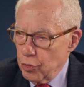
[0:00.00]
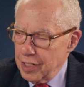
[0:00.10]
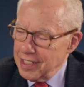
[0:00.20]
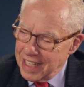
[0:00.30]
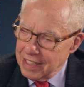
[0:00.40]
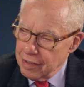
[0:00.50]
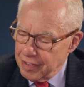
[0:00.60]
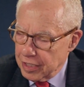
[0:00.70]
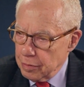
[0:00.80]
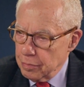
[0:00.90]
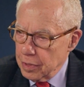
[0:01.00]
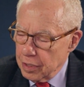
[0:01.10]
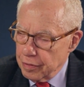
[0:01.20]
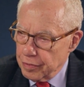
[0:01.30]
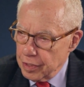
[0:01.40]
or an intended victim
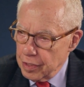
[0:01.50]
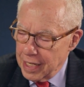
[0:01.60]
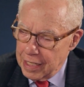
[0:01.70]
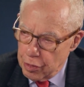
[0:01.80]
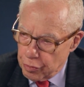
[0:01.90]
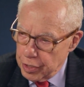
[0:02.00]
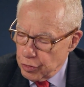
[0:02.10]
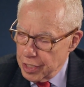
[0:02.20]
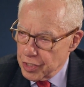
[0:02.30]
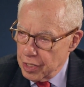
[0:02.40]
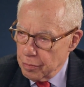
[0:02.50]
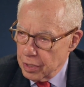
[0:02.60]
of the 93 Trade Center